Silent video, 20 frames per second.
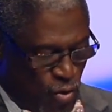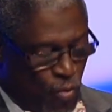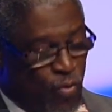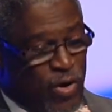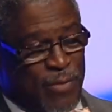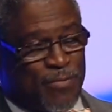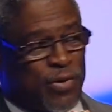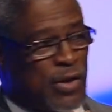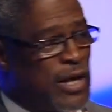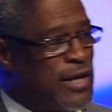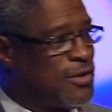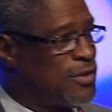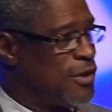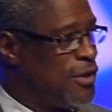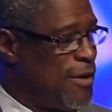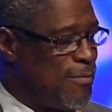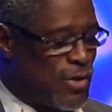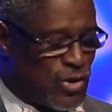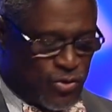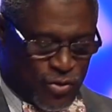We place
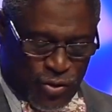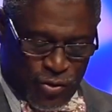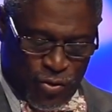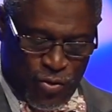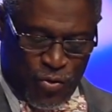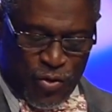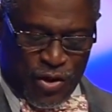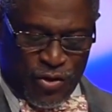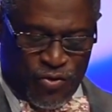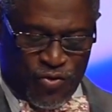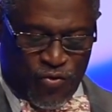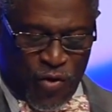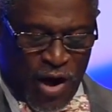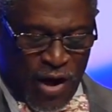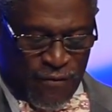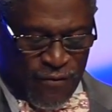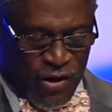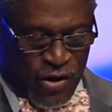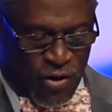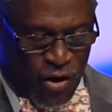limits on who can
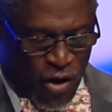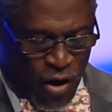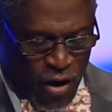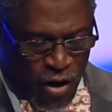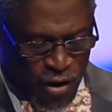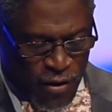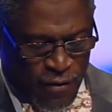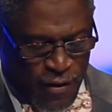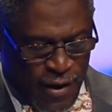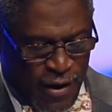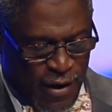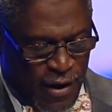drive a car,